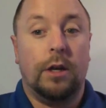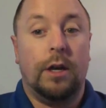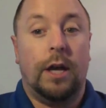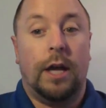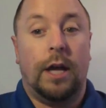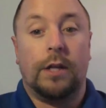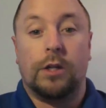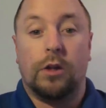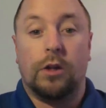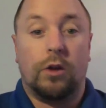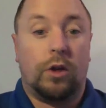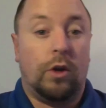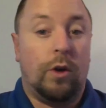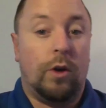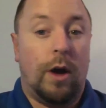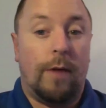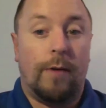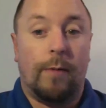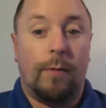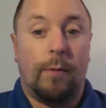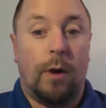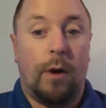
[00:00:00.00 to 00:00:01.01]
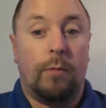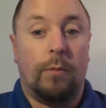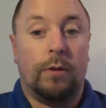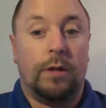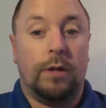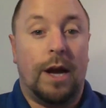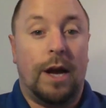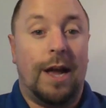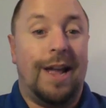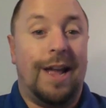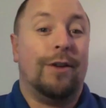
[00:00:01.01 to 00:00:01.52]
and said, look, you know I have a problem with
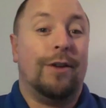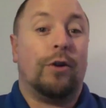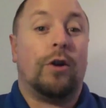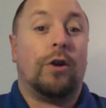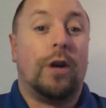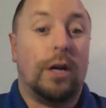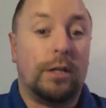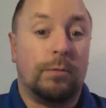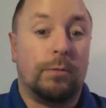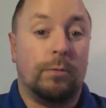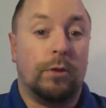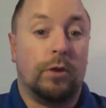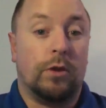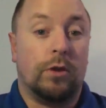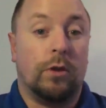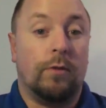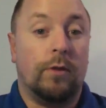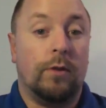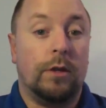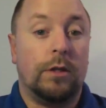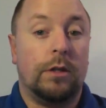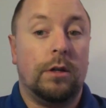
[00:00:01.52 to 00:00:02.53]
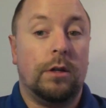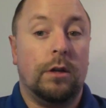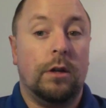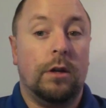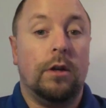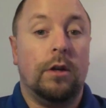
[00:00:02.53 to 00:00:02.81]
that, and their customer service